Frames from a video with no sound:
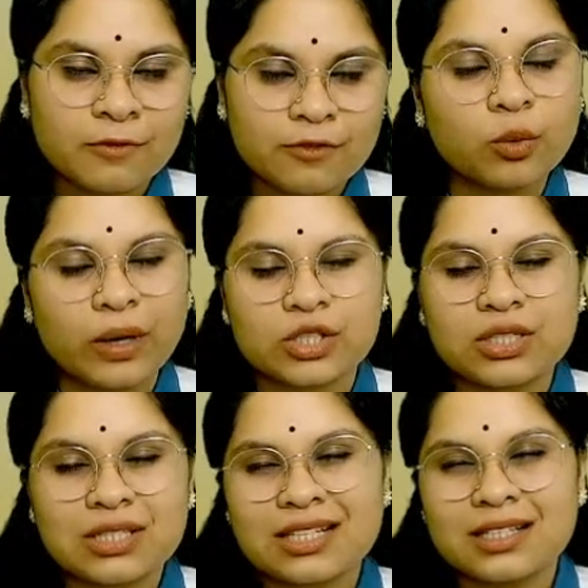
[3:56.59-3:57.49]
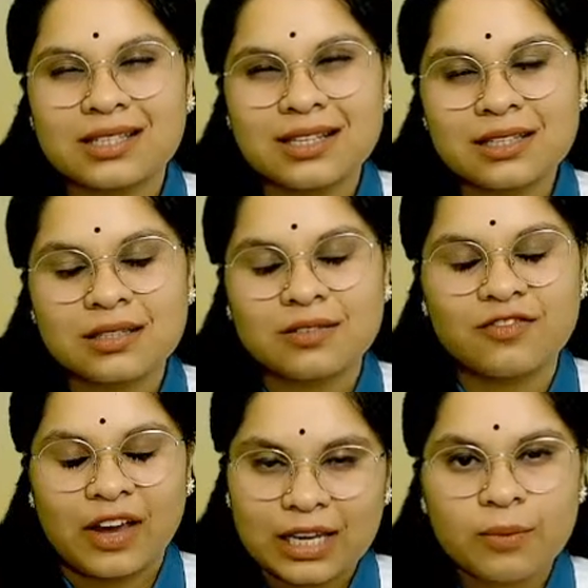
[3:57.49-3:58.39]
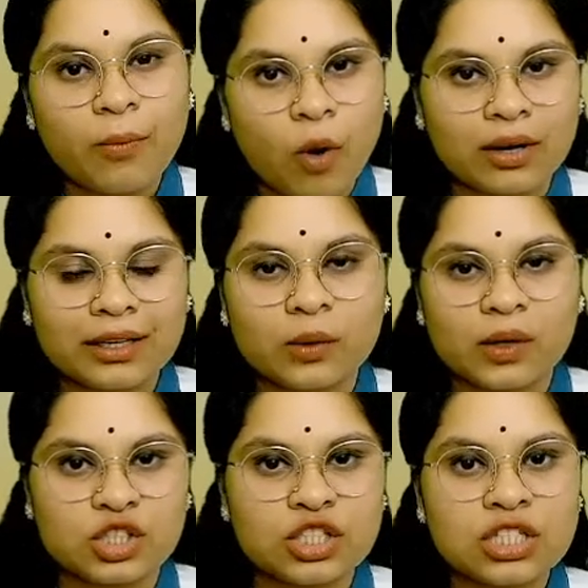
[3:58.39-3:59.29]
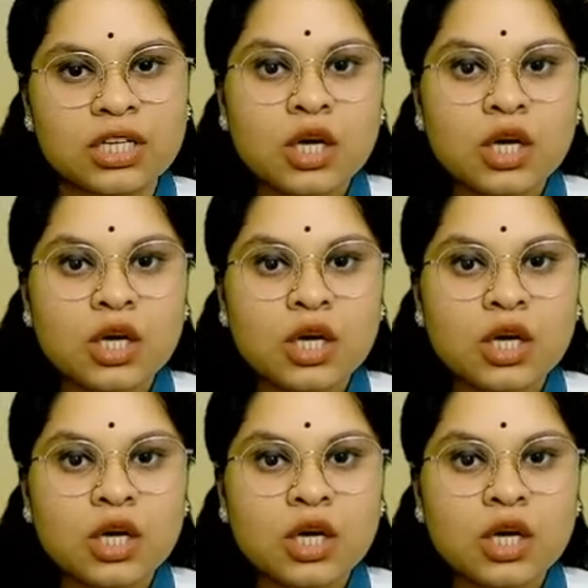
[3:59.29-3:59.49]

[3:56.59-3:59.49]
in the sense, very important questions,